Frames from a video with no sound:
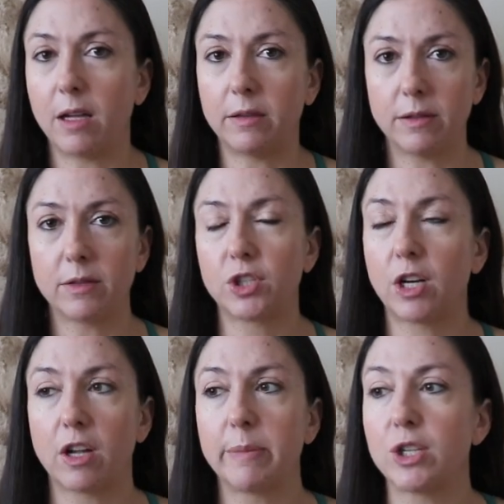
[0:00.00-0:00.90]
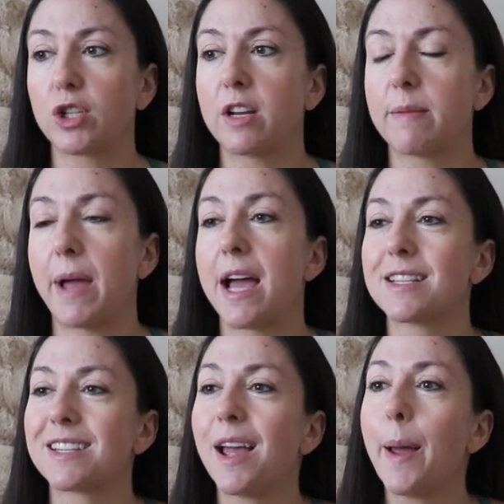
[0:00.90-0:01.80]
I'll share it on my journey in the
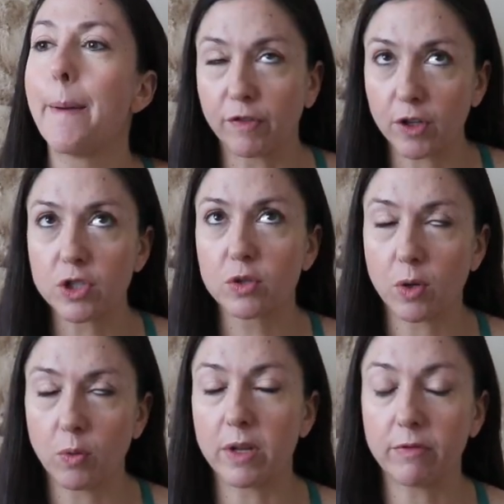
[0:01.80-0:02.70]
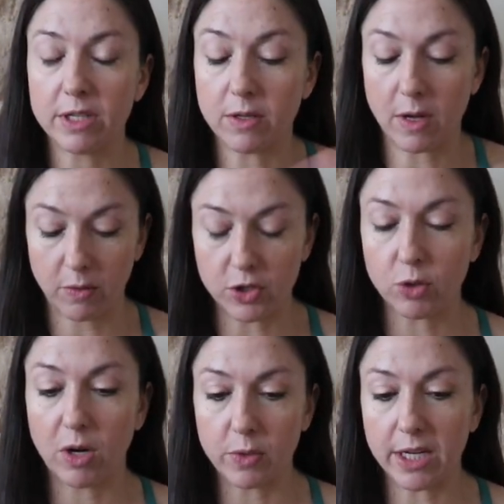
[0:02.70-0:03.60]
past. The first one, the reason, I, the
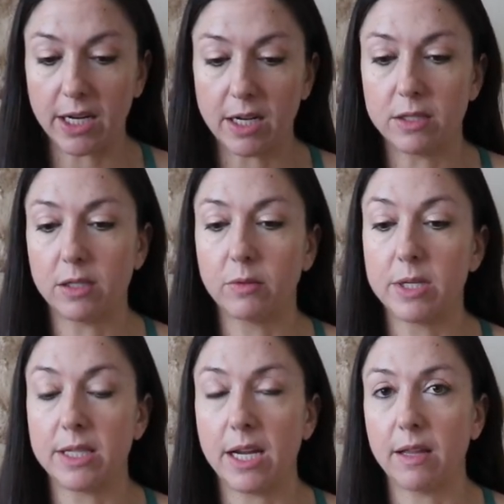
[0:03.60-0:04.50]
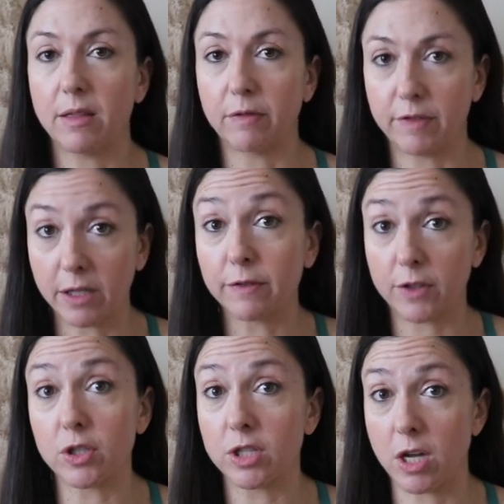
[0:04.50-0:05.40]
story I want to get into was they, the very
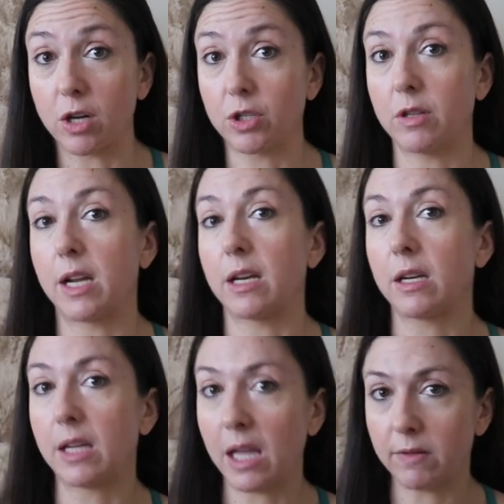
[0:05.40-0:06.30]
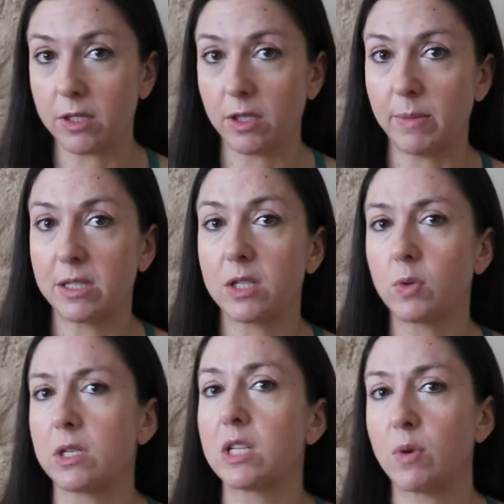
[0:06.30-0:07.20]
first doctor that gave it to me, so it's
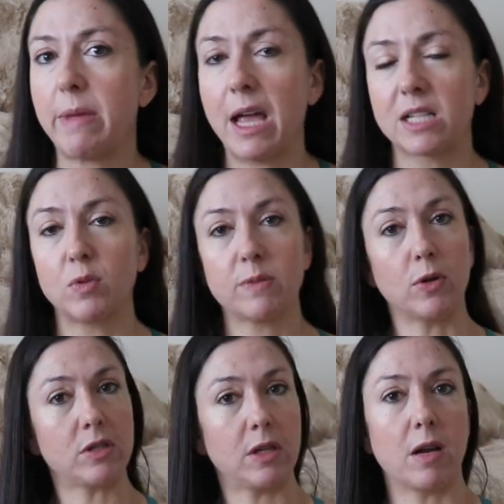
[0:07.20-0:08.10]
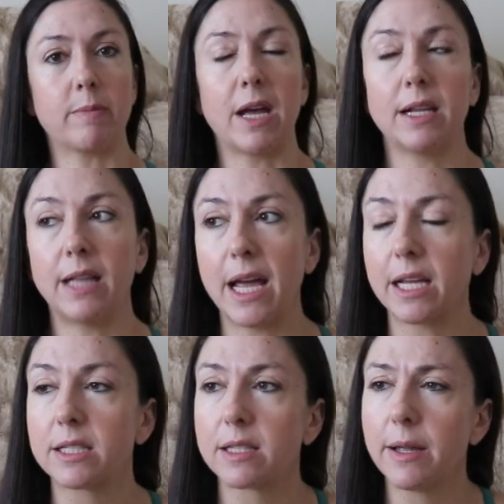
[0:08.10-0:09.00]
just when my ex was mostly on my
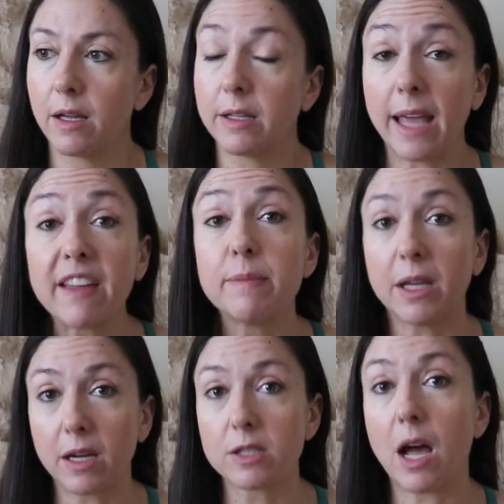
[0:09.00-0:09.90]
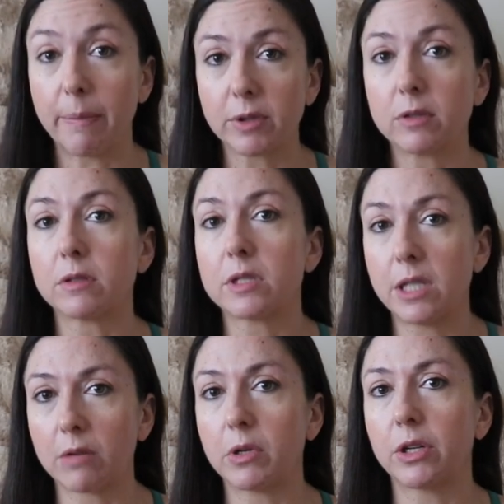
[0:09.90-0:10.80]
legs, gave me a topical
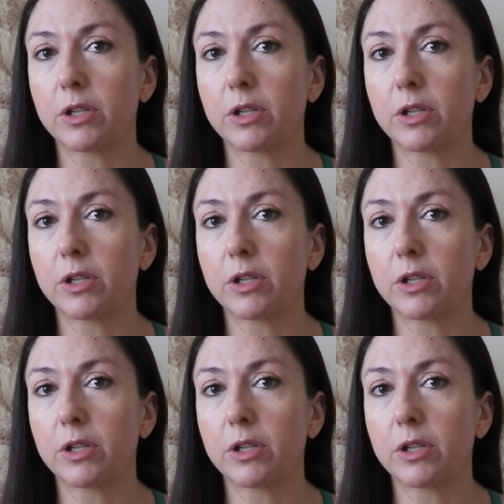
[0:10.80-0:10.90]
steroid